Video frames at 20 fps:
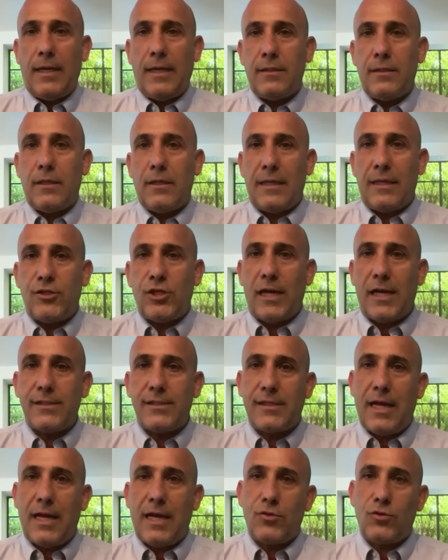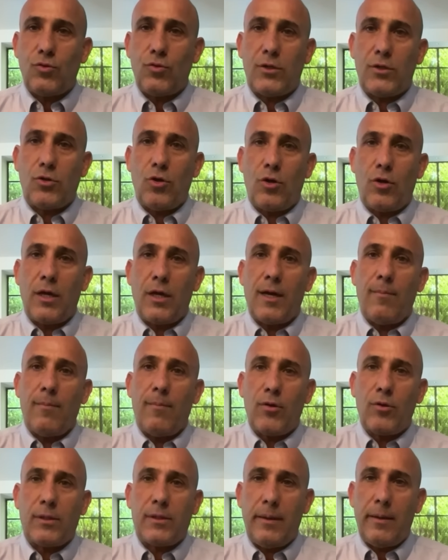And just as we are talking
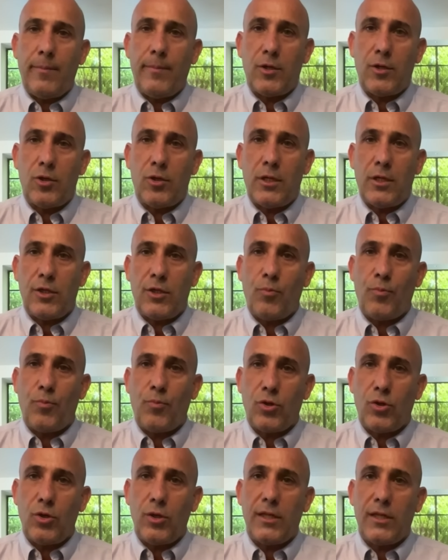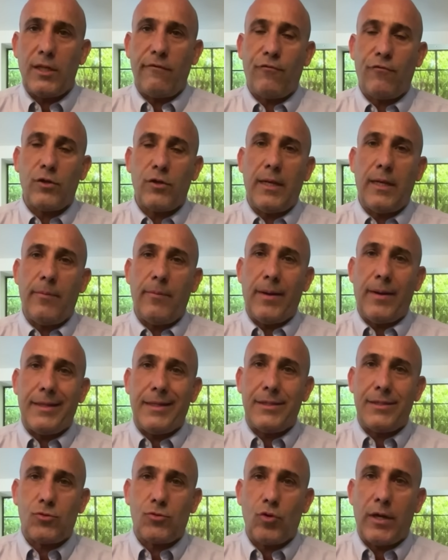about Lebanon and the opportunity for the
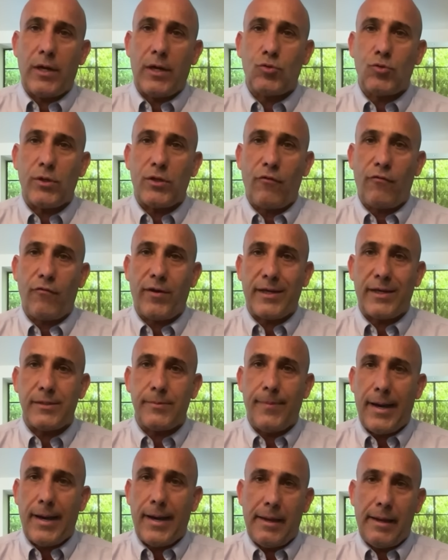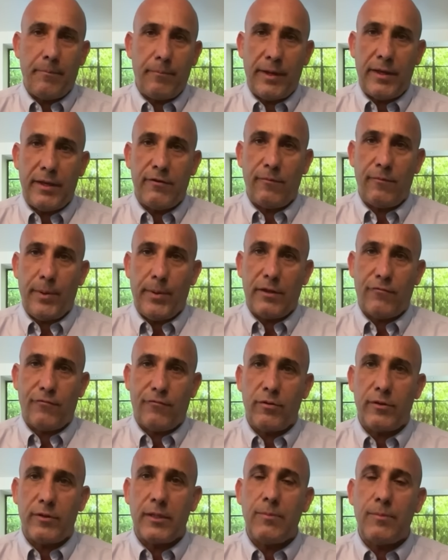Lebanese to get rid of Hezbollah and
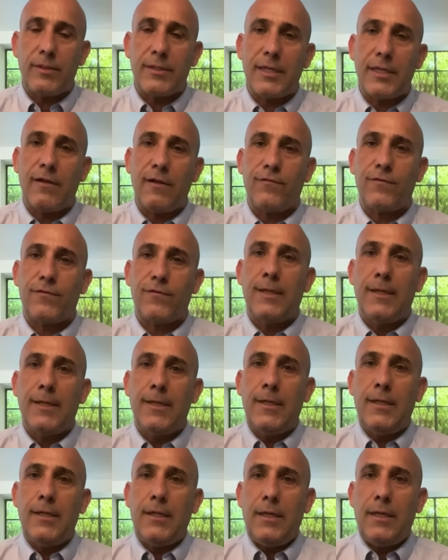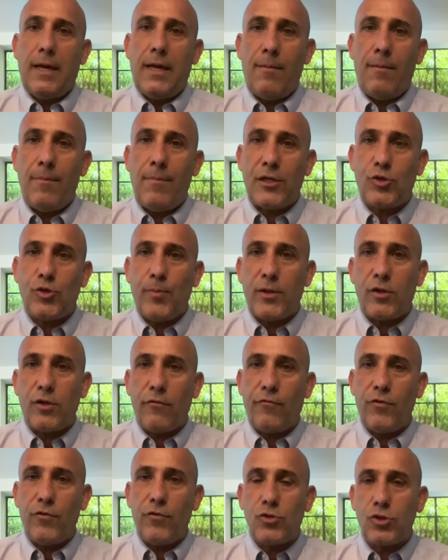build for themselves a much
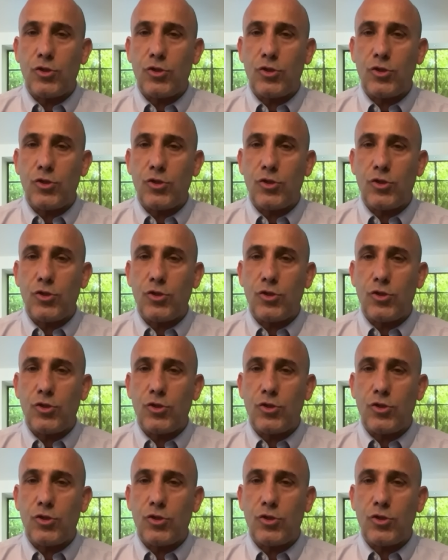better